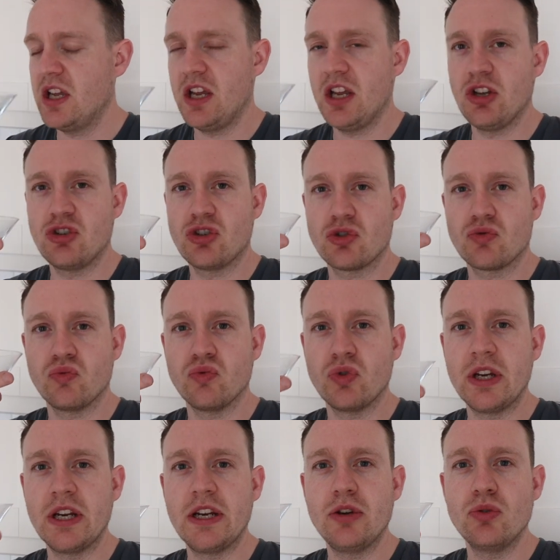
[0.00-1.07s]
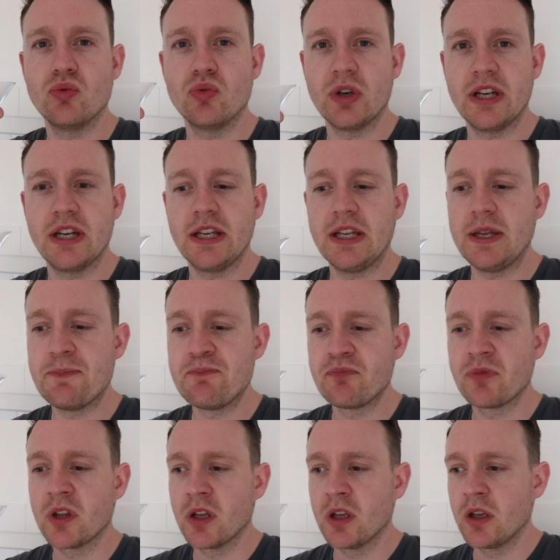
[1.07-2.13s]
It is just really, really
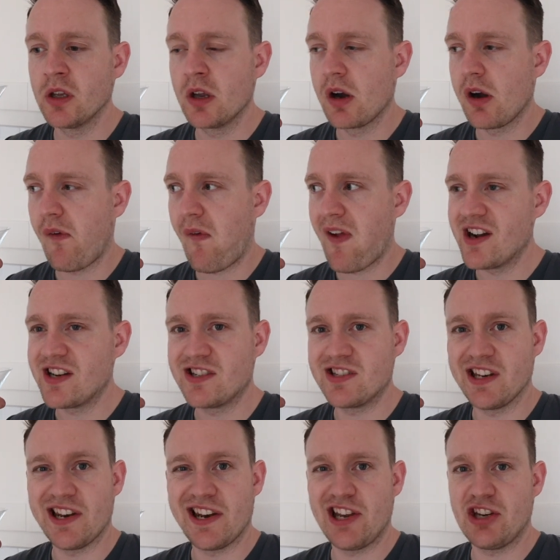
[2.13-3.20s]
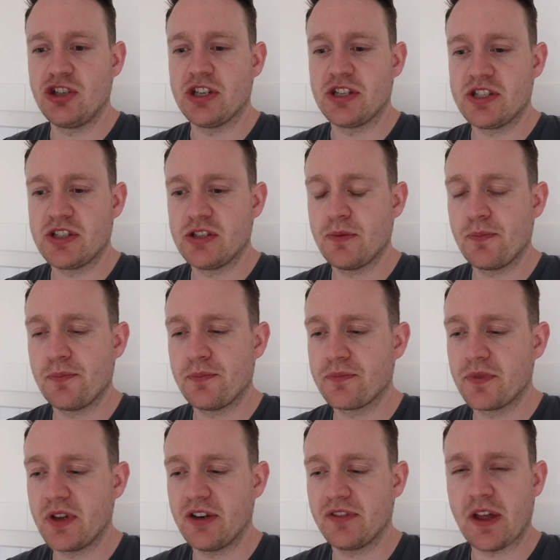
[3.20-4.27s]
delicious,
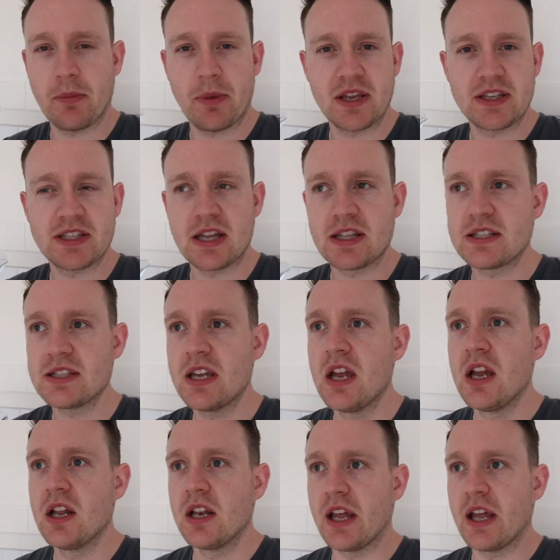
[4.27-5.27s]
if that makes sense.